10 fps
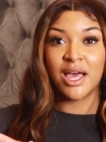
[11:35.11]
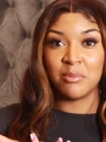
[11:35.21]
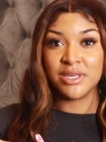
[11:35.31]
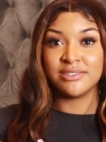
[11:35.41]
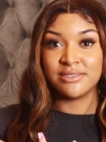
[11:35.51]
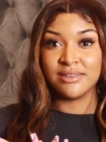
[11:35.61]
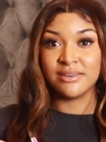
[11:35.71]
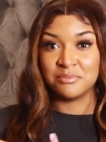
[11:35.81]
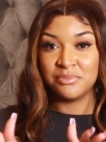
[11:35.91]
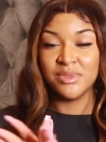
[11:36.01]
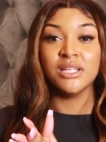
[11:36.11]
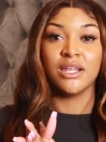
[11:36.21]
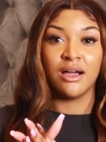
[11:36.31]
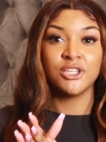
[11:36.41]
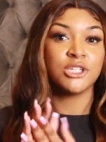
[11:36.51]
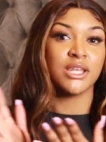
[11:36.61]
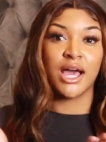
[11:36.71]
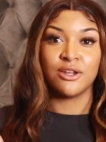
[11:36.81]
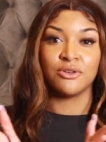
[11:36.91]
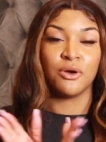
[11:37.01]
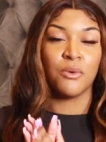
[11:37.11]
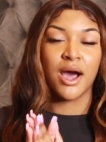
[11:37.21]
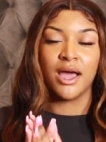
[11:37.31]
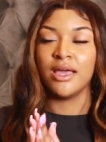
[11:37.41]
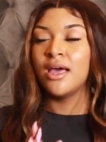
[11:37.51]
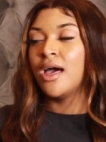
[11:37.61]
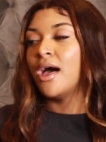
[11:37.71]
I missed the, the launch and I don't know why.